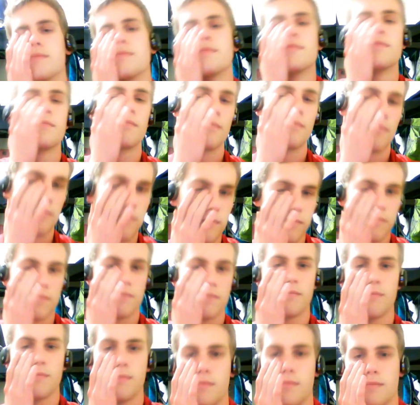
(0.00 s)
blue eyes
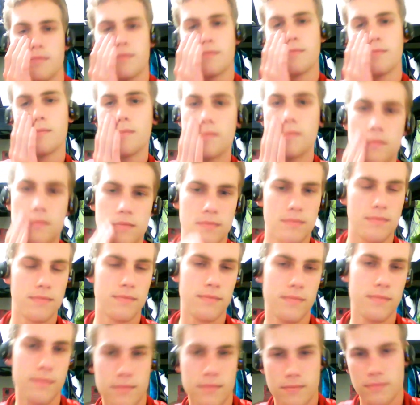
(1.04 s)
and class, but
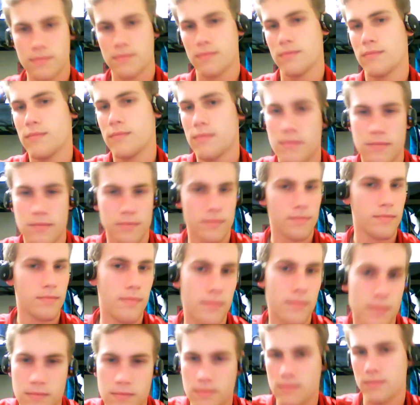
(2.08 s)
they don't know.
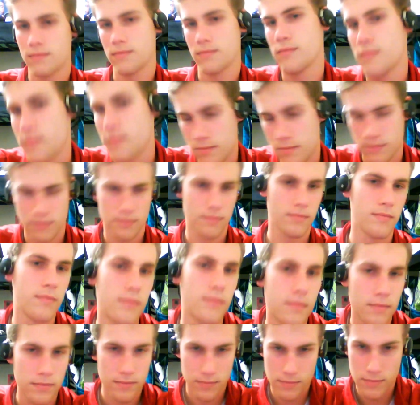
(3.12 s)
I have a
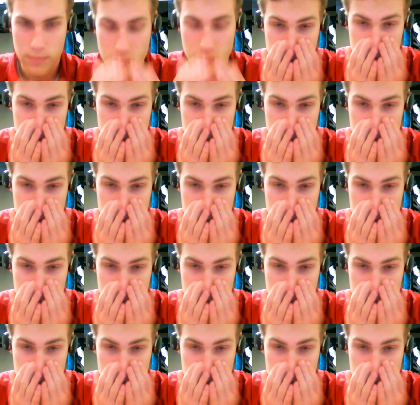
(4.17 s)
really